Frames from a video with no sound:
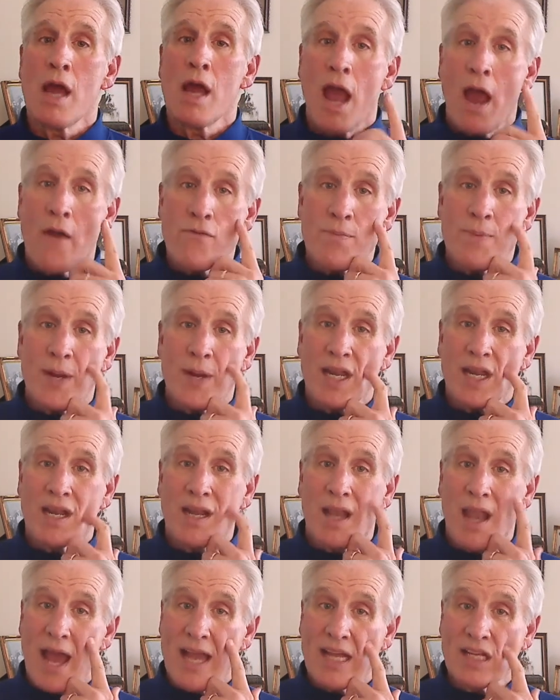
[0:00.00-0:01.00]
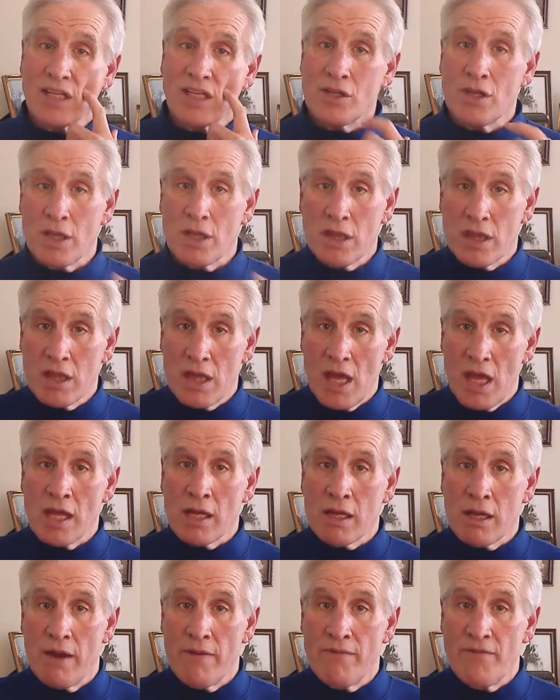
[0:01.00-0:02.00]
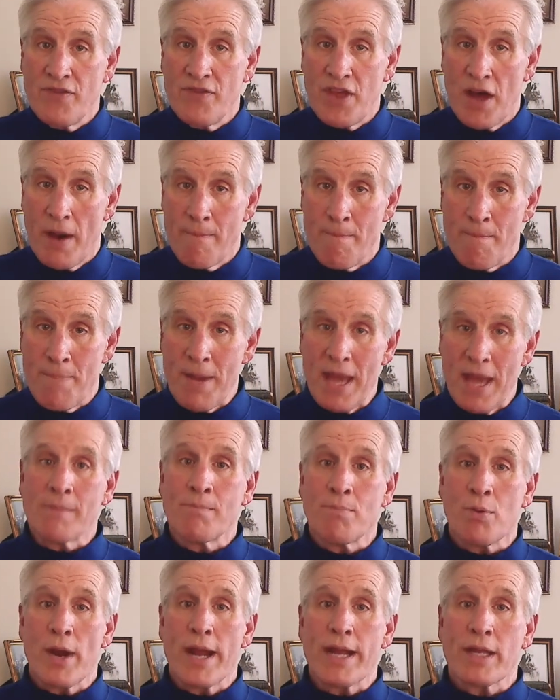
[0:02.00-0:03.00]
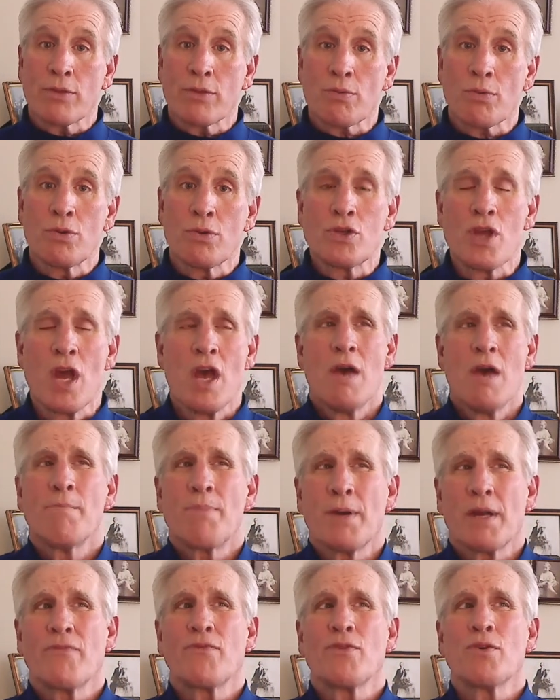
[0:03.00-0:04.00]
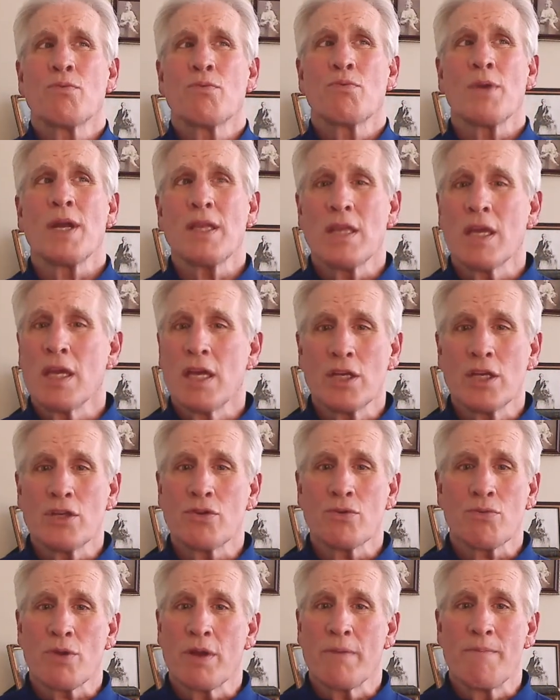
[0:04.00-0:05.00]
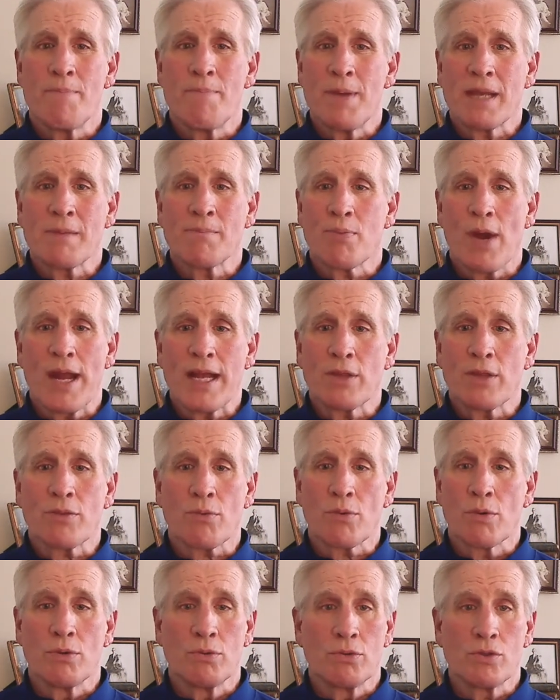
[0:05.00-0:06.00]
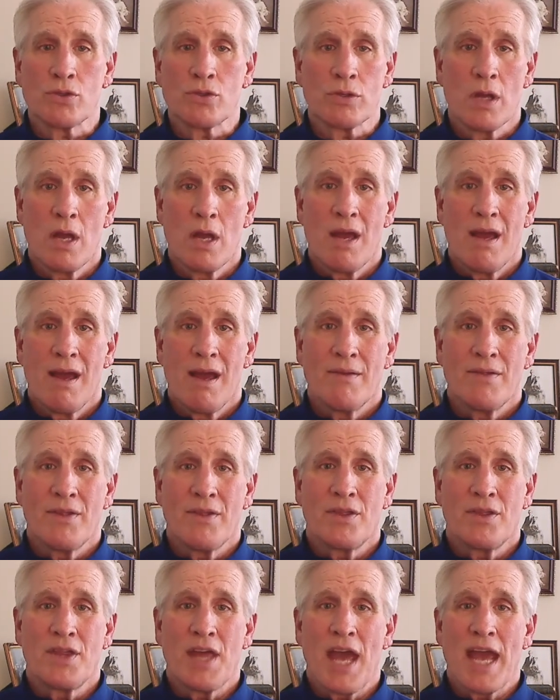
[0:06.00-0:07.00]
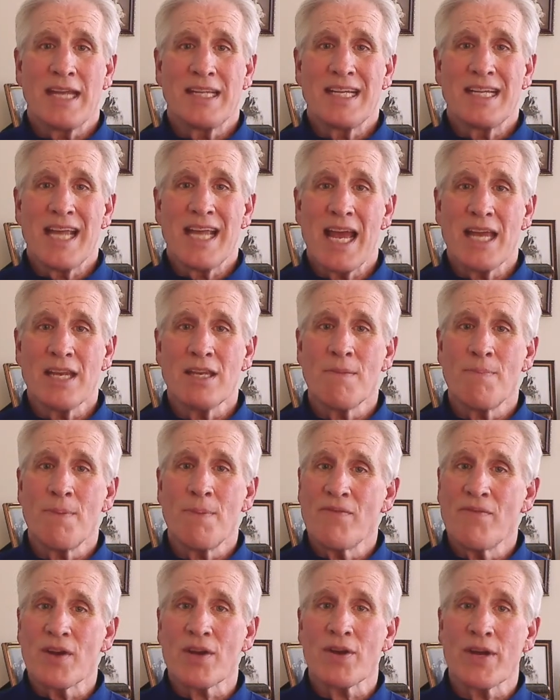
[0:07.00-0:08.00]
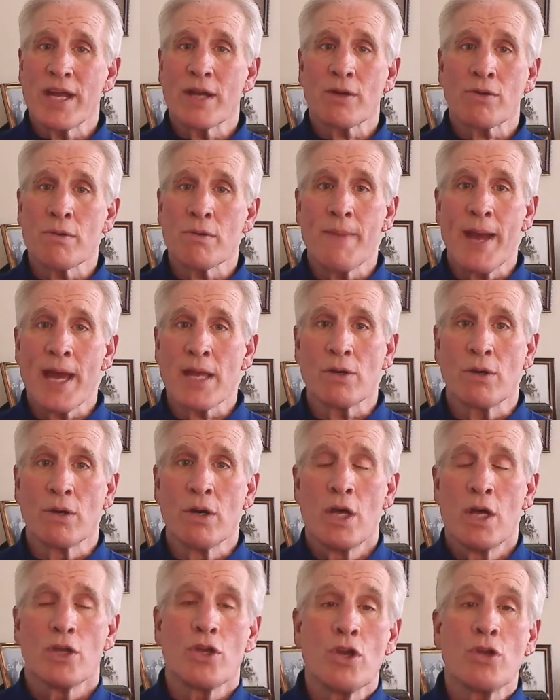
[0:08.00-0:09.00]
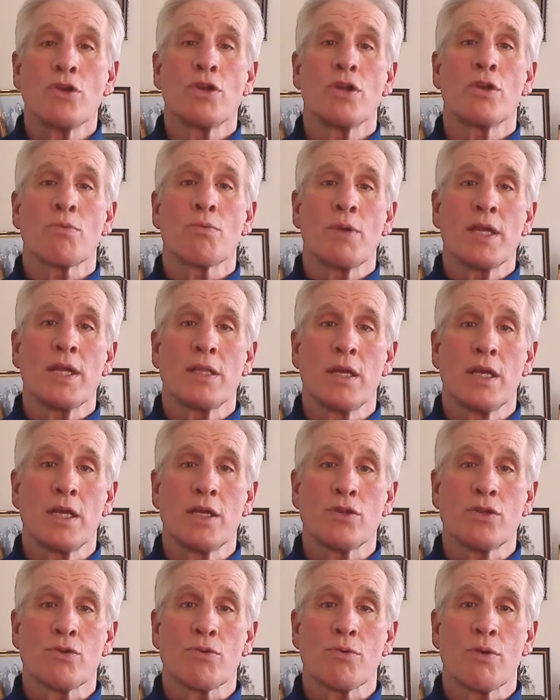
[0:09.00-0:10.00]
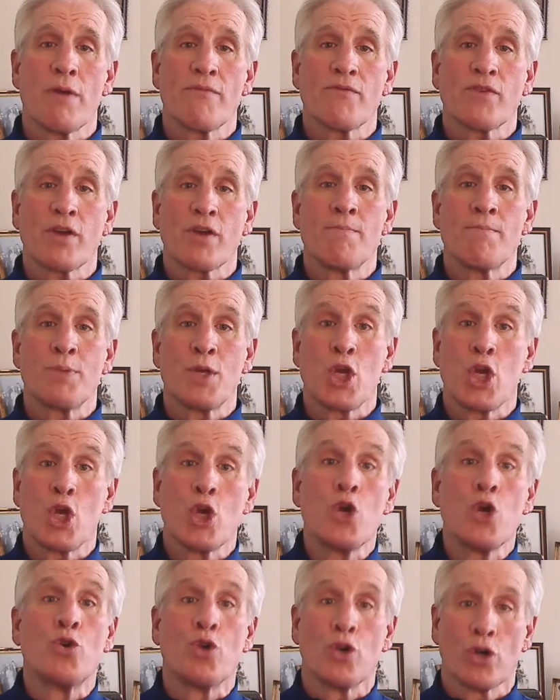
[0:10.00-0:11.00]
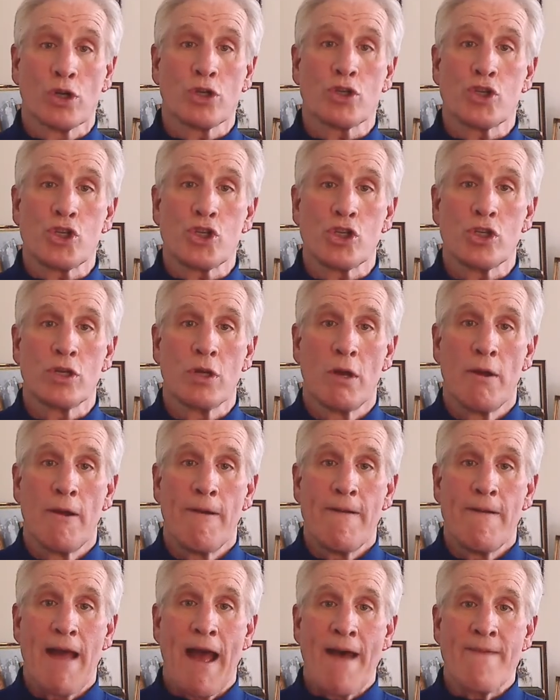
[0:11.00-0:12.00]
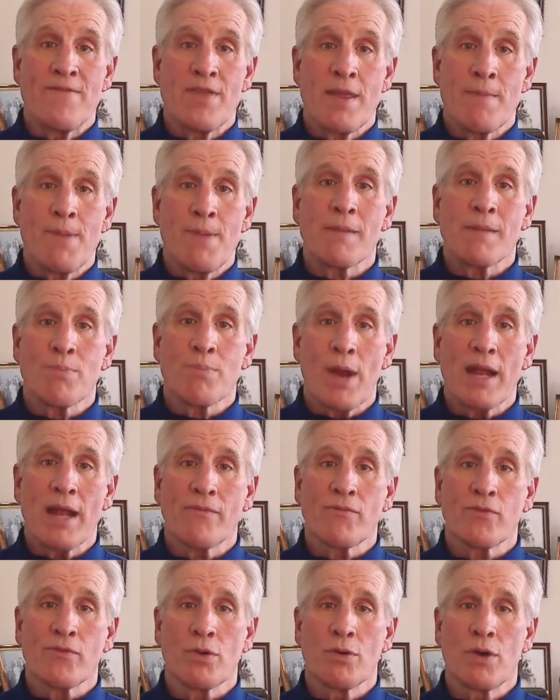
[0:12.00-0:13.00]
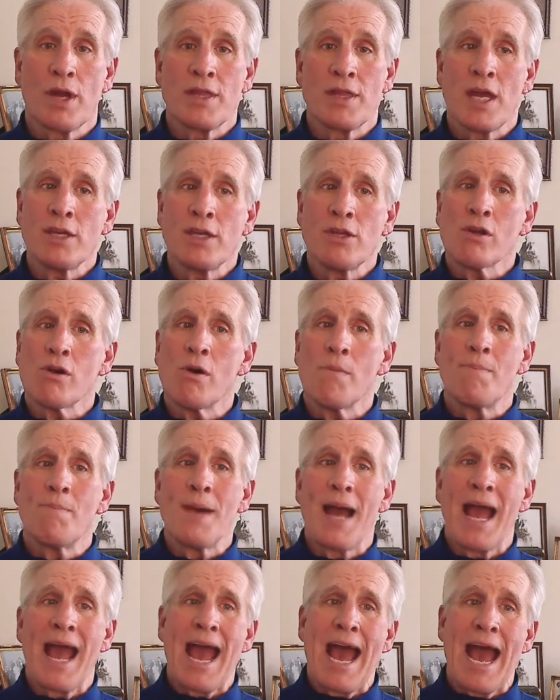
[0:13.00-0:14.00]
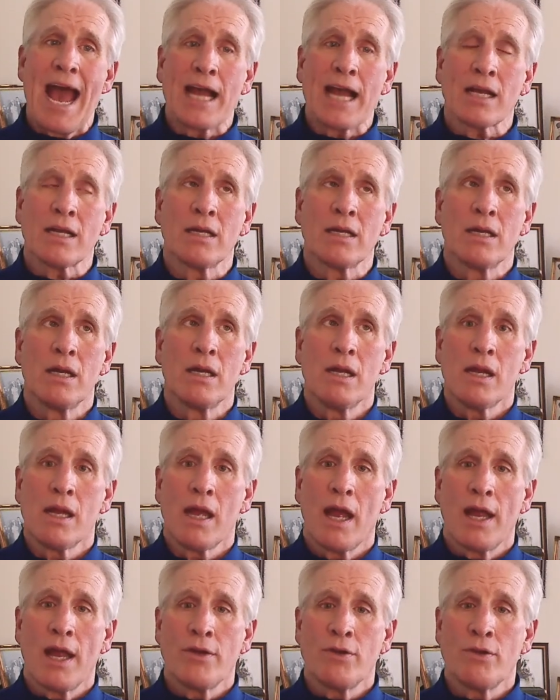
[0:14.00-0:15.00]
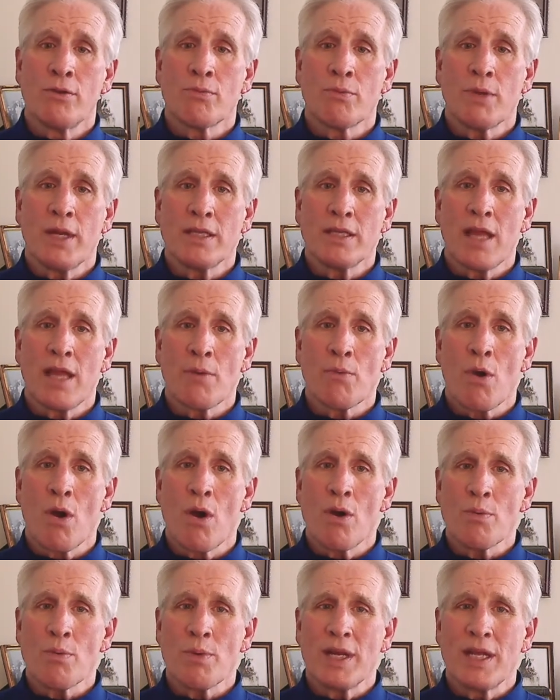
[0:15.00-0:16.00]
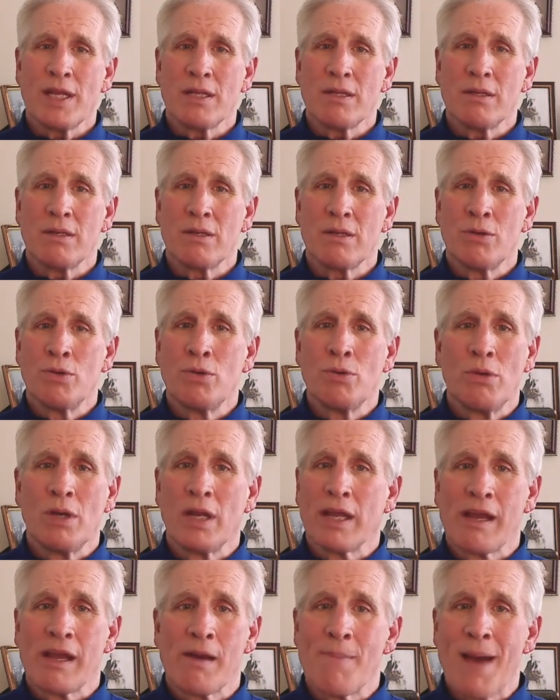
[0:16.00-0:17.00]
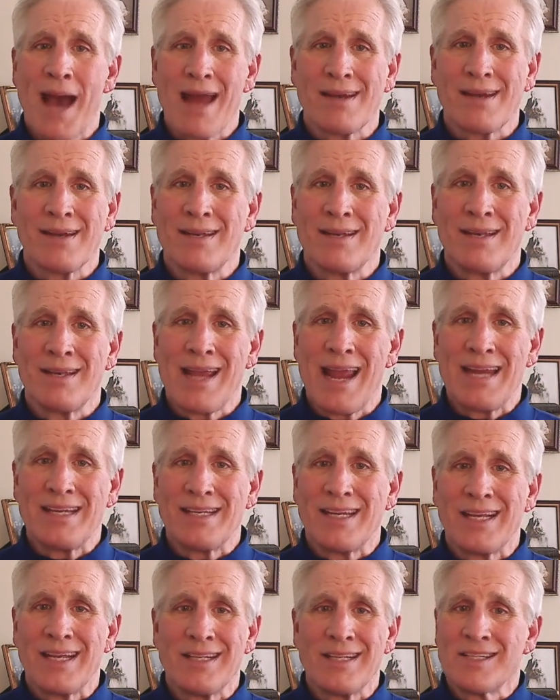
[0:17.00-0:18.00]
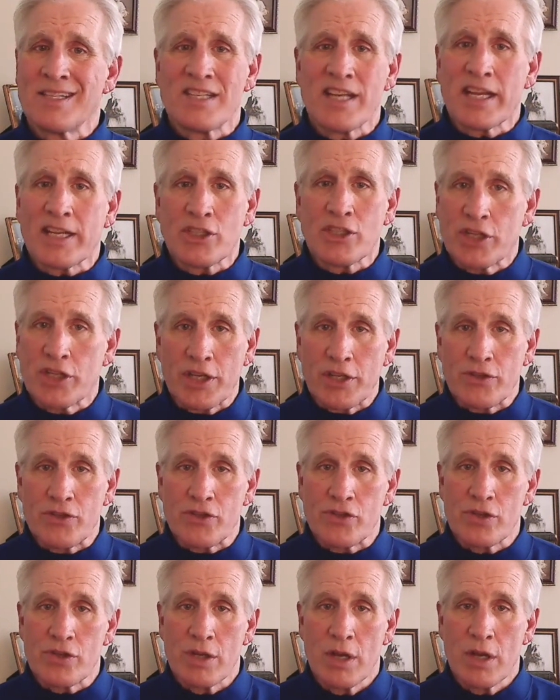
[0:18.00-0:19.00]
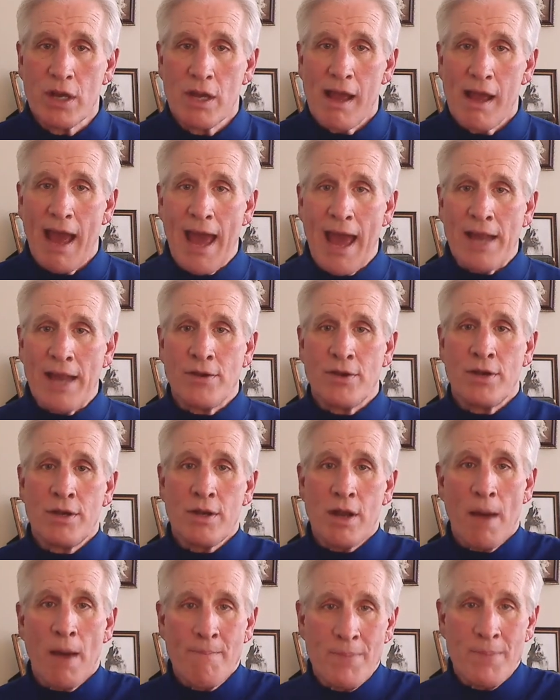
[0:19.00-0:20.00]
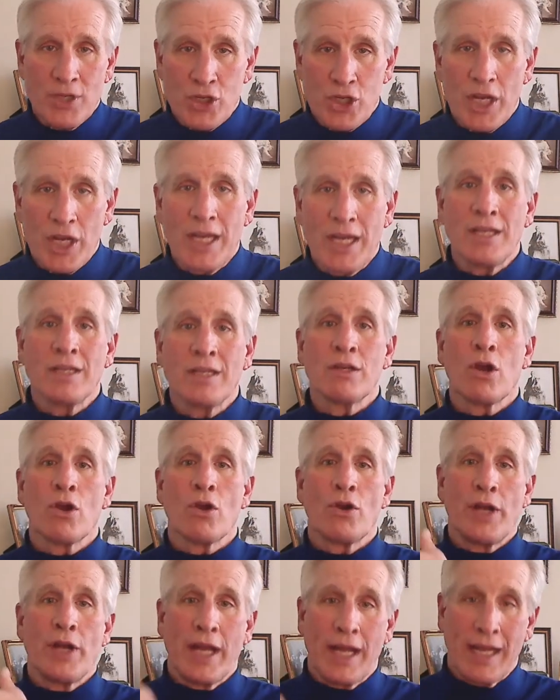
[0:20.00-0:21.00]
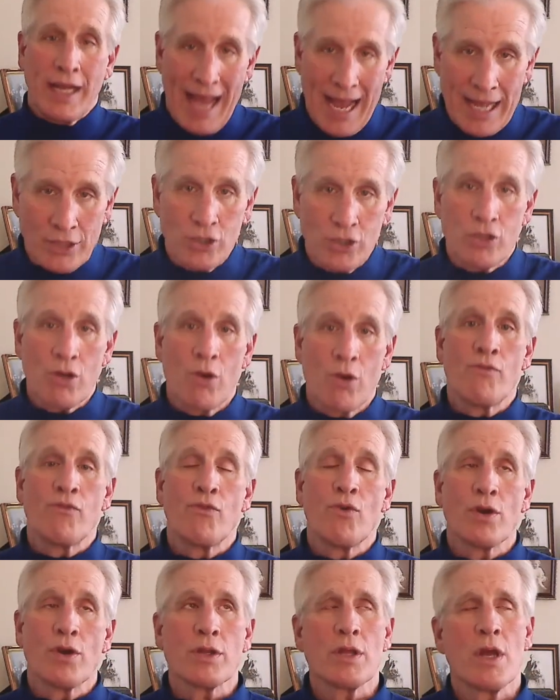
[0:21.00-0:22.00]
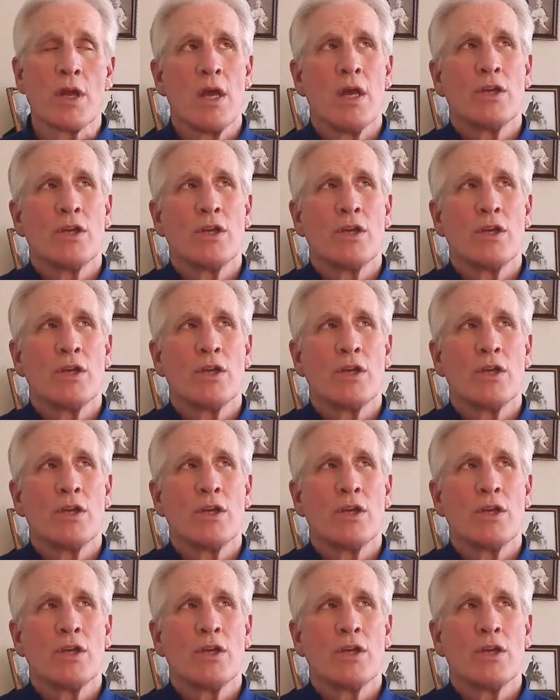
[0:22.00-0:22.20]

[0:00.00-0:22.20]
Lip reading: Everybody likes to think of the big breakthroughs, but if you read the history of big breakthroughs, they tend to be very incremental. You read the history of computers and the big breakthrough, and then you go back and you read they were already noodling about it in the 1860s, and machine learning and so forth.